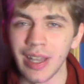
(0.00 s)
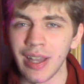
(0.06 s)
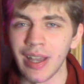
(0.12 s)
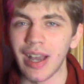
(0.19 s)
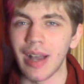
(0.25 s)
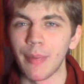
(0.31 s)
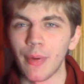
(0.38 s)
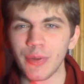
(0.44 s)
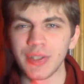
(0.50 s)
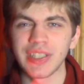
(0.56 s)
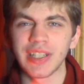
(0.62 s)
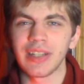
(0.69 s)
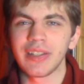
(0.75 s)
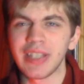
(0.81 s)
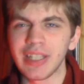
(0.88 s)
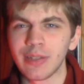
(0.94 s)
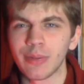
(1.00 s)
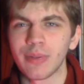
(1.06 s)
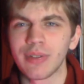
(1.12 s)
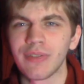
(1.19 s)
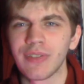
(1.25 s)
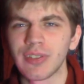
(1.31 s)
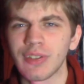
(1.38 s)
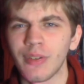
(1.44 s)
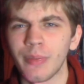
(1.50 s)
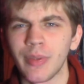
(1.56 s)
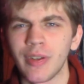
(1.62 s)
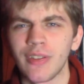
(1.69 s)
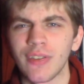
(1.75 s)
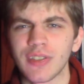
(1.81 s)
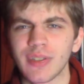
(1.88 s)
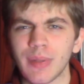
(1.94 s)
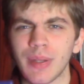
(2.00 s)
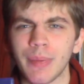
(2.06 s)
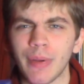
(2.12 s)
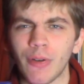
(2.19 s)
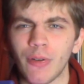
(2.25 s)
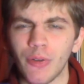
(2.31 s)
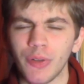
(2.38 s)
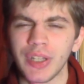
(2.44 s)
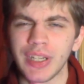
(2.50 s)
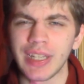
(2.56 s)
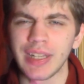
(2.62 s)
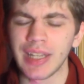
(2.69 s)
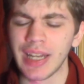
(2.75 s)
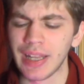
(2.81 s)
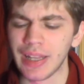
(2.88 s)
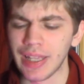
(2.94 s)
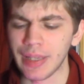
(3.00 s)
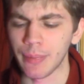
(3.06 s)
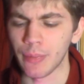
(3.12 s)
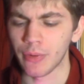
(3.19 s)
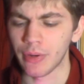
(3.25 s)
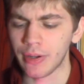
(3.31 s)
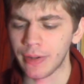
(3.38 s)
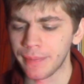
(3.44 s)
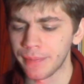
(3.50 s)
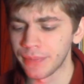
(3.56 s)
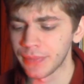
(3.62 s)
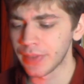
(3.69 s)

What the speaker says: I'm always going to lean towards physical media. There's something about holding it that I like more.